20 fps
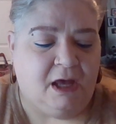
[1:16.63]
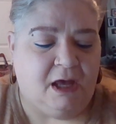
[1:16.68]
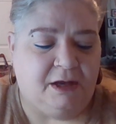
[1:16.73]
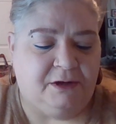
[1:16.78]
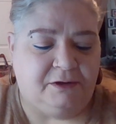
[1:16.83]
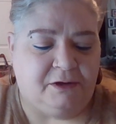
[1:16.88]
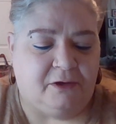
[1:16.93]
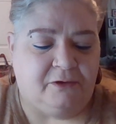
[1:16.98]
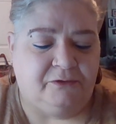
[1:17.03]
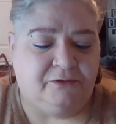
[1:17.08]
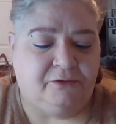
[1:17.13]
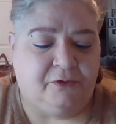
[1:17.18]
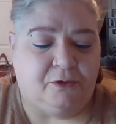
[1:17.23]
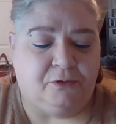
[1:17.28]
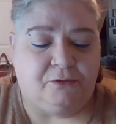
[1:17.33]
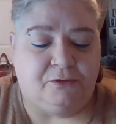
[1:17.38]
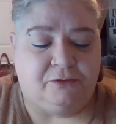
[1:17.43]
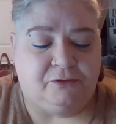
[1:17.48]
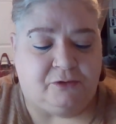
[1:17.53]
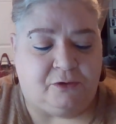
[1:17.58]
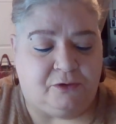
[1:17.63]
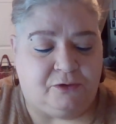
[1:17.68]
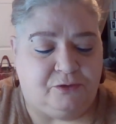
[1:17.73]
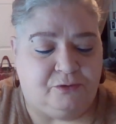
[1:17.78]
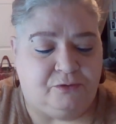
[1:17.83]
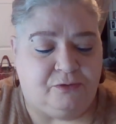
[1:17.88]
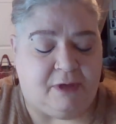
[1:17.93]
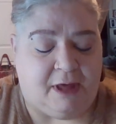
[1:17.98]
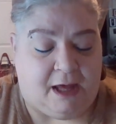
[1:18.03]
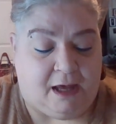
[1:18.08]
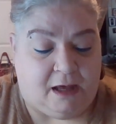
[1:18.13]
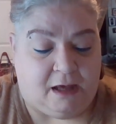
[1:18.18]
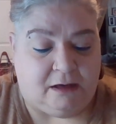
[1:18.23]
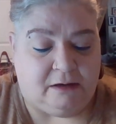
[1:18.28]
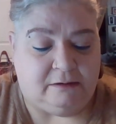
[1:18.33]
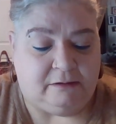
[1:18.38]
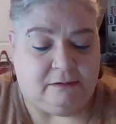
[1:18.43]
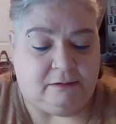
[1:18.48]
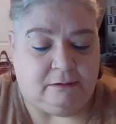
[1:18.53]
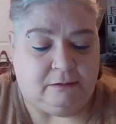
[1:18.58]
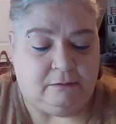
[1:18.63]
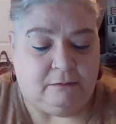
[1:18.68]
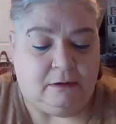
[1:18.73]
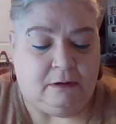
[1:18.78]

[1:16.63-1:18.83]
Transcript: It does go to show you that.